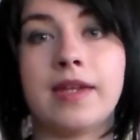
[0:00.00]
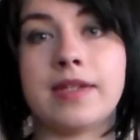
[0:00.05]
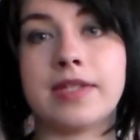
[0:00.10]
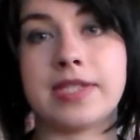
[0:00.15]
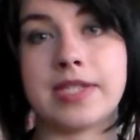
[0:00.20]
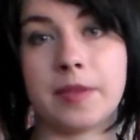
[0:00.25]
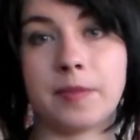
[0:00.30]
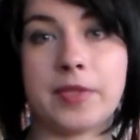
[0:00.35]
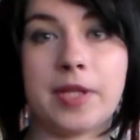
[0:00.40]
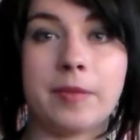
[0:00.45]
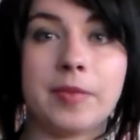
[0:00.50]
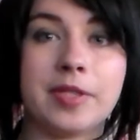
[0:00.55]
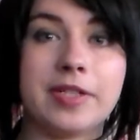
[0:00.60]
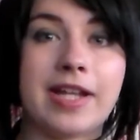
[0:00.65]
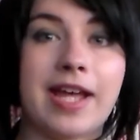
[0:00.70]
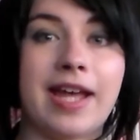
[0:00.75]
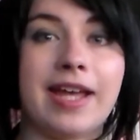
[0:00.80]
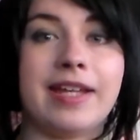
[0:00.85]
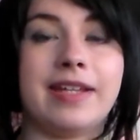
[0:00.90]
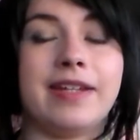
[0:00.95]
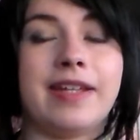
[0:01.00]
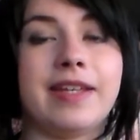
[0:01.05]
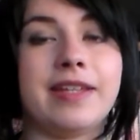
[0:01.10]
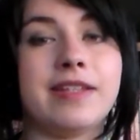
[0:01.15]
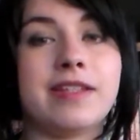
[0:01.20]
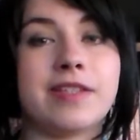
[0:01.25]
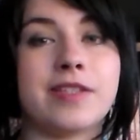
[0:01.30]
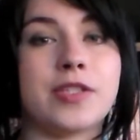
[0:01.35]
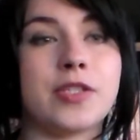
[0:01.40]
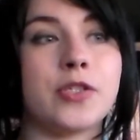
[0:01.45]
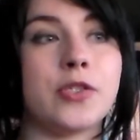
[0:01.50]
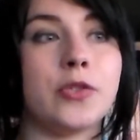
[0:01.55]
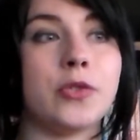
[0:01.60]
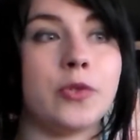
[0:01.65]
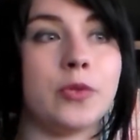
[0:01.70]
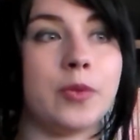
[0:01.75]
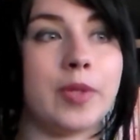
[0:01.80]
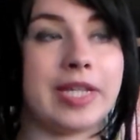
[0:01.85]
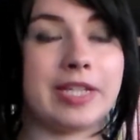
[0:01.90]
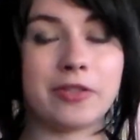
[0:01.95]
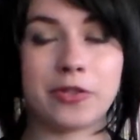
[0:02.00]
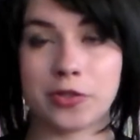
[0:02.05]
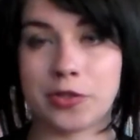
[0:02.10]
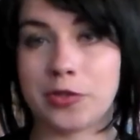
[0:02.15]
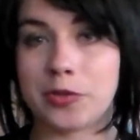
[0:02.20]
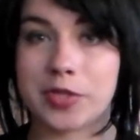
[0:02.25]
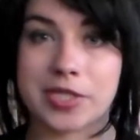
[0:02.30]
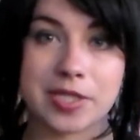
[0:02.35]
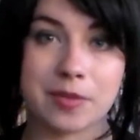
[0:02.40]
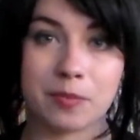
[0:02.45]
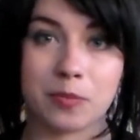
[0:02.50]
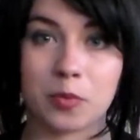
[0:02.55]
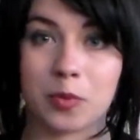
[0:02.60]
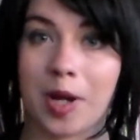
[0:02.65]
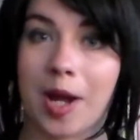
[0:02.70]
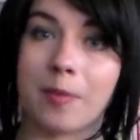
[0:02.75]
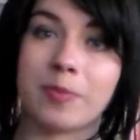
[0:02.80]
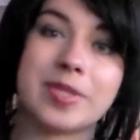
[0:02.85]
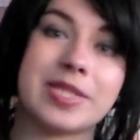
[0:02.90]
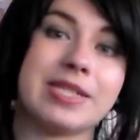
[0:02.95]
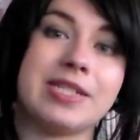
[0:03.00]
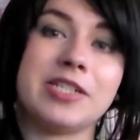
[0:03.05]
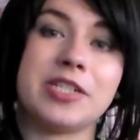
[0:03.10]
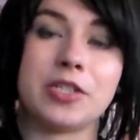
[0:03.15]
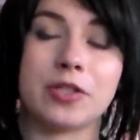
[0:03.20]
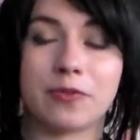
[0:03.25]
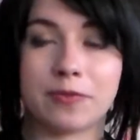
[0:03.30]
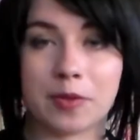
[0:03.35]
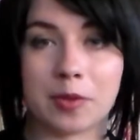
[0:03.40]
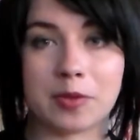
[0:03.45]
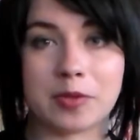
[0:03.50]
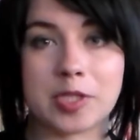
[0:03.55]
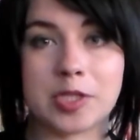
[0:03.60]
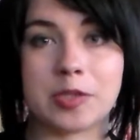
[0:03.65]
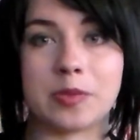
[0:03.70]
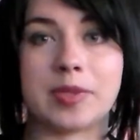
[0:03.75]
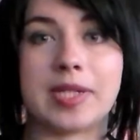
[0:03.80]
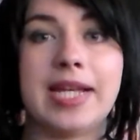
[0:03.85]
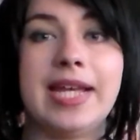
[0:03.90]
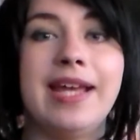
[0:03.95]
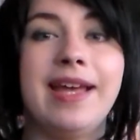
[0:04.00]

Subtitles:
Tip number 9 is to introduce some props into your photo shoot.